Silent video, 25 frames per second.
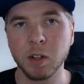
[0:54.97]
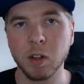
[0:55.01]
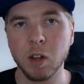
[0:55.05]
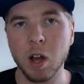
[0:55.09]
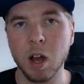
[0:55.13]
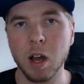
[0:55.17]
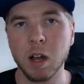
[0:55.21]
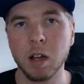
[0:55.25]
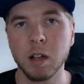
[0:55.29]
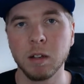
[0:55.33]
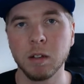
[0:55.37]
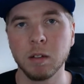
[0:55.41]

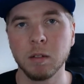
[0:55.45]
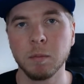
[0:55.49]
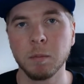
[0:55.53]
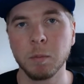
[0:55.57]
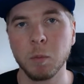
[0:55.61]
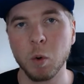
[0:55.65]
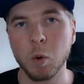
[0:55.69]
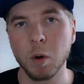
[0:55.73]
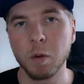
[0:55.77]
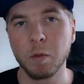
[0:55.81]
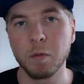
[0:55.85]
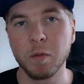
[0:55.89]
lot
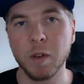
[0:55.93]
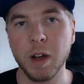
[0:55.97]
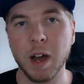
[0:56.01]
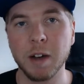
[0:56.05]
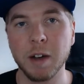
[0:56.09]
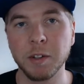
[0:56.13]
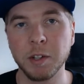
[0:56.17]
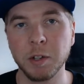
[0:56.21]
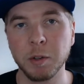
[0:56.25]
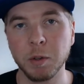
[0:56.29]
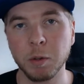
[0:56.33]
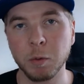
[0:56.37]
more
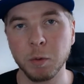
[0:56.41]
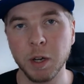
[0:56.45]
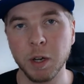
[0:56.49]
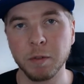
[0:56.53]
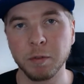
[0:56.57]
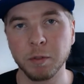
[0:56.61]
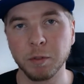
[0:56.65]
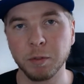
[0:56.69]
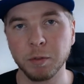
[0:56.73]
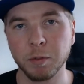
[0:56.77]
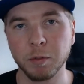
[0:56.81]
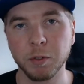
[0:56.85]
value away
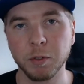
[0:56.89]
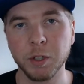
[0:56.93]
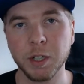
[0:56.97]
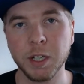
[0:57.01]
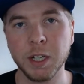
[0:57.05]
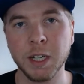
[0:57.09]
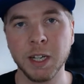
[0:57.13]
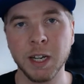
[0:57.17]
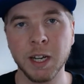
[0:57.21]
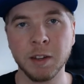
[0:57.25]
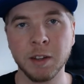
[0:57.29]
for free